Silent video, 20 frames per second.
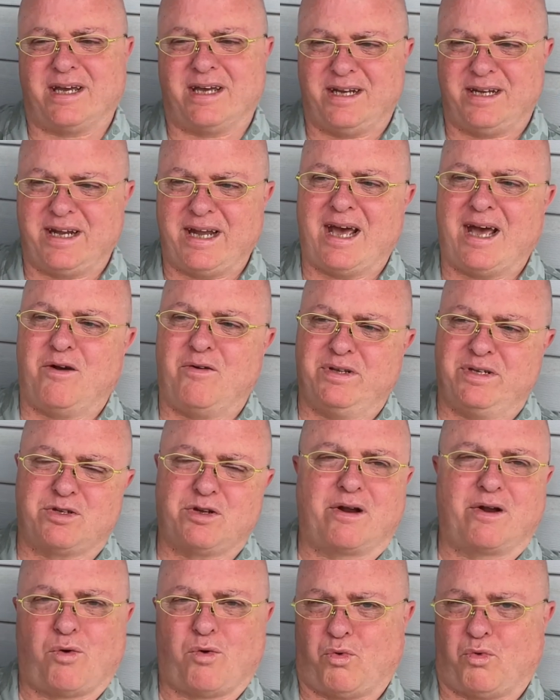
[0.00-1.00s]
and now it's
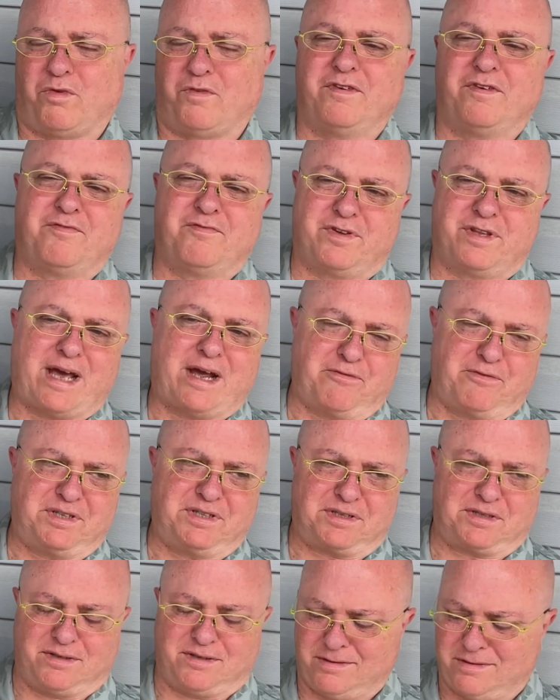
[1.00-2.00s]
on hold for that
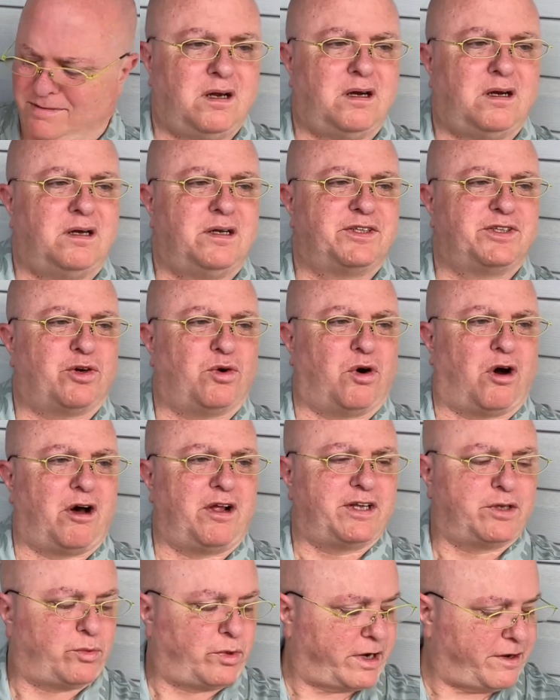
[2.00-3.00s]
reason. So,
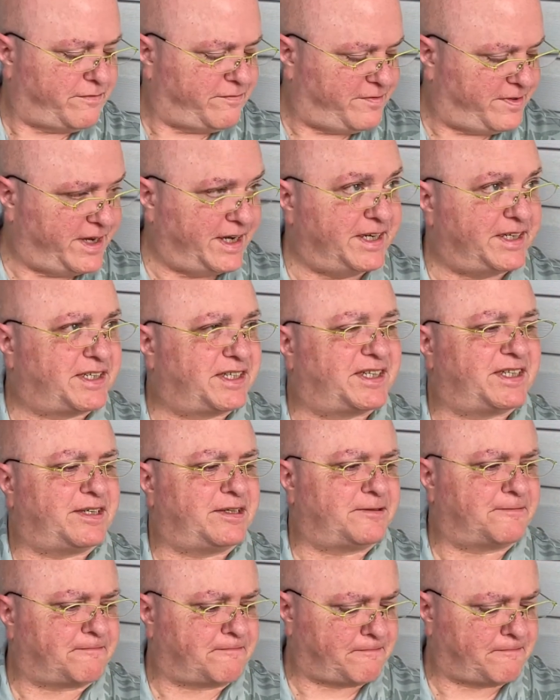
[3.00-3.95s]
on to what I finished.